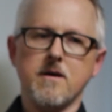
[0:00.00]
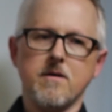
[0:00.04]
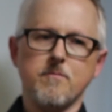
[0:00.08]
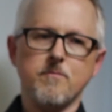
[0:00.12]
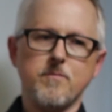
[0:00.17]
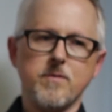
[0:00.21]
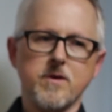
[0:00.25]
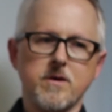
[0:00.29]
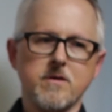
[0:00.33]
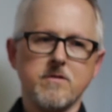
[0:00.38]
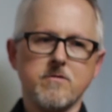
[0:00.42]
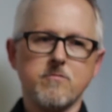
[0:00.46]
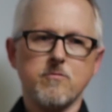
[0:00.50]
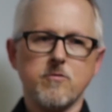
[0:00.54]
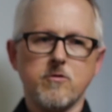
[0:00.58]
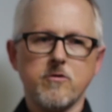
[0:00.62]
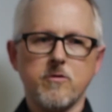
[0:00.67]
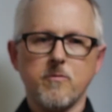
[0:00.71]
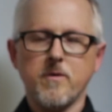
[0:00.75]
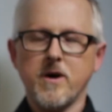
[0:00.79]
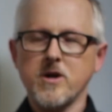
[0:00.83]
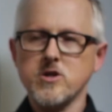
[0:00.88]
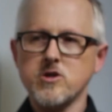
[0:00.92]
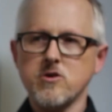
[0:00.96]
because
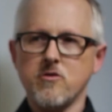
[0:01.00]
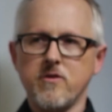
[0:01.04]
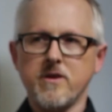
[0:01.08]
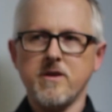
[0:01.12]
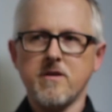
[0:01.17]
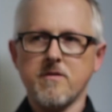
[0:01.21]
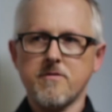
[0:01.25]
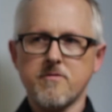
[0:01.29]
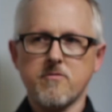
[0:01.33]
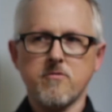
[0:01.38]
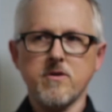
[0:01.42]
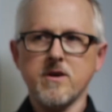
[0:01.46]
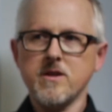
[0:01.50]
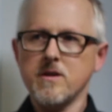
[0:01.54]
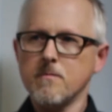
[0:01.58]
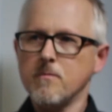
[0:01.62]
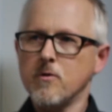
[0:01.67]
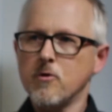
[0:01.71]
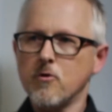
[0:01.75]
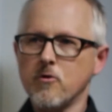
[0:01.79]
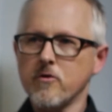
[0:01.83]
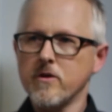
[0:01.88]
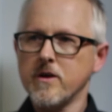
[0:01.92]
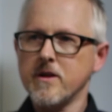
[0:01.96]
otherwise you're in at 3 in the
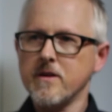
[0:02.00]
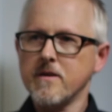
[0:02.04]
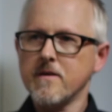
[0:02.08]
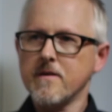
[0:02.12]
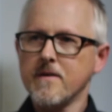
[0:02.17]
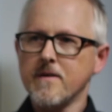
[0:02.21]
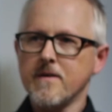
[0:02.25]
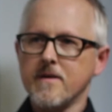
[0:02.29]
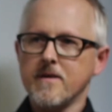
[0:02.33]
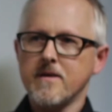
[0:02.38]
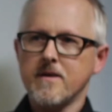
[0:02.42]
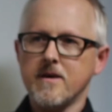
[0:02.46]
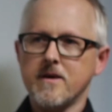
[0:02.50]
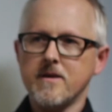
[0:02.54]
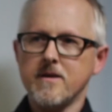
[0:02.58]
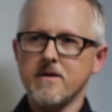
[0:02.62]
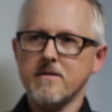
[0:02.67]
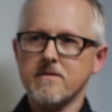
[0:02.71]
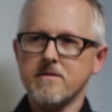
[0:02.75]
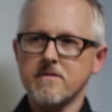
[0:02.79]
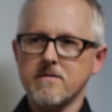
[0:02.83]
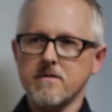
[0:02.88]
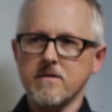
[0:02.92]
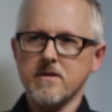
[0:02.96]
morning, and
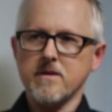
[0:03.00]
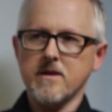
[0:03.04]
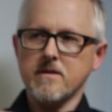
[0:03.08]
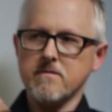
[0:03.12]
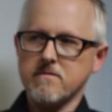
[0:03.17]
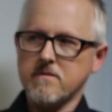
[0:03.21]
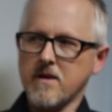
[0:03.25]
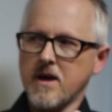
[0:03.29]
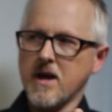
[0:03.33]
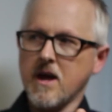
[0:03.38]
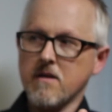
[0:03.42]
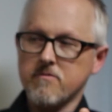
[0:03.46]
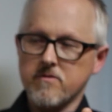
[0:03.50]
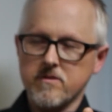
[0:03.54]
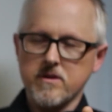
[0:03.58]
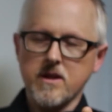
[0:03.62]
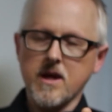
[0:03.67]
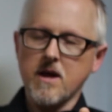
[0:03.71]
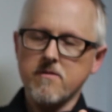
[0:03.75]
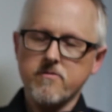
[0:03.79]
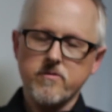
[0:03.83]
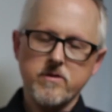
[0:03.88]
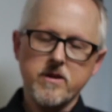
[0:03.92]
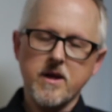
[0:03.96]
it's day after
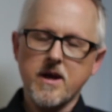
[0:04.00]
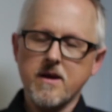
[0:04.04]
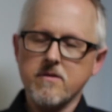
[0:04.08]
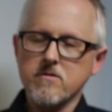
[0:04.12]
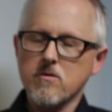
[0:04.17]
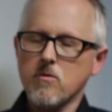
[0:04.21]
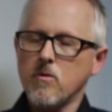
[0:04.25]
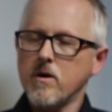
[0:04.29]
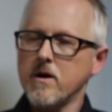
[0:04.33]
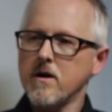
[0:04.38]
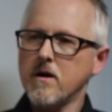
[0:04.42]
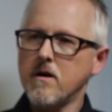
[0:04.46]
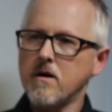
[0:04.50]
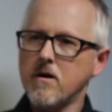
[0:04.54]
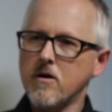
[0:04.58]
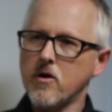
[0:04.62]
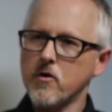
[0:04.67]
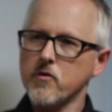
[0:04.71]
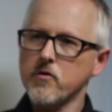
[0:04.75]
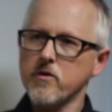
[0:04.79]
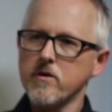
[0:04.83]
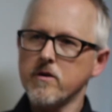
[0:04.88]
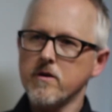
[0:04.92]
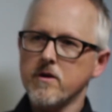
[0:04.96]
day after day. It's quite
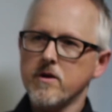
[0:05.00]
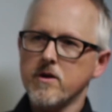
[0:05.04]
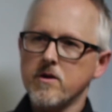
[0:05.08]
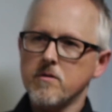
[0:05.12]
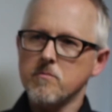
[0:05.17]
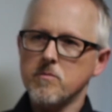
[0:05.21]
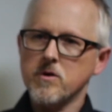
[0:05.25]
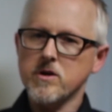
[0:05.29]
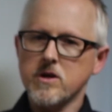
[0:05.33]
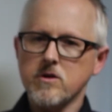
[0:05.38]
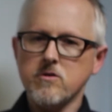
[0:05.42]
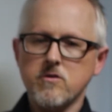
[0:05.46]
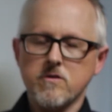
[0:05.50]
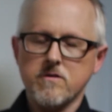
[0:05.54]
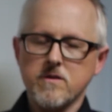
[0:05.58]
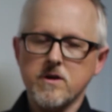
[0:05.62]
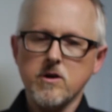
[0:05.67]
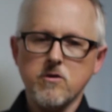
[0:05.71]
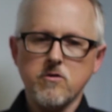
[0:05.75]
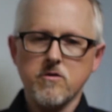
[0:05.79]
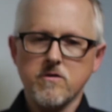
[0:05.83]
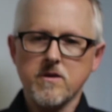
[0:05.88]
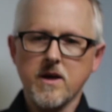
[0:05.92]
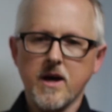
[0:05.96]
hard. But you
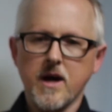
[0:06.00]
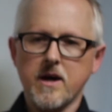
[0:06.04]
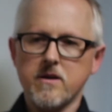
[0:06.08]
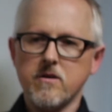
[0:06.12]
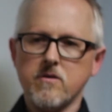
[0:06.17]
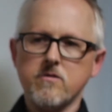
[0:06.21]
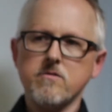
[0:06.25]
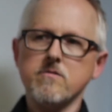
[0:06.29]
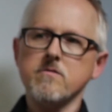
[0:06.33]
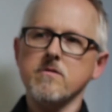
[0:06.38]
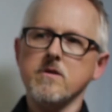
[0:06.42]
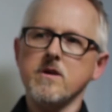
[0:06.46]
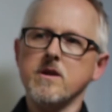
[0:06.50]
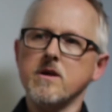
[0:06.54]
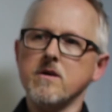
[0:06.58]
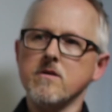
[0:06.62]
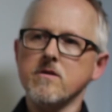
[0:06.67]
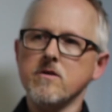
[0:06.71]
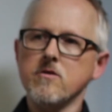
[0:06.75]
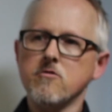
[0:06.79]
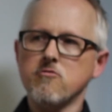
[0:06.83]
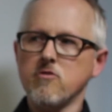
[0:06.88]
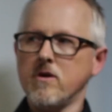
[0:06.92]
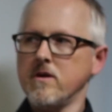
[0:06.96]
just kind of,
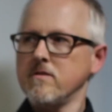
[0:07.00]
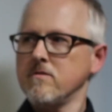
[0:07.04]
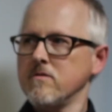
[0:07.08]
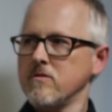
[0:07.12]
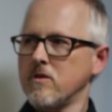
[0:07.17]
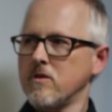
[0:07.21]
you try and do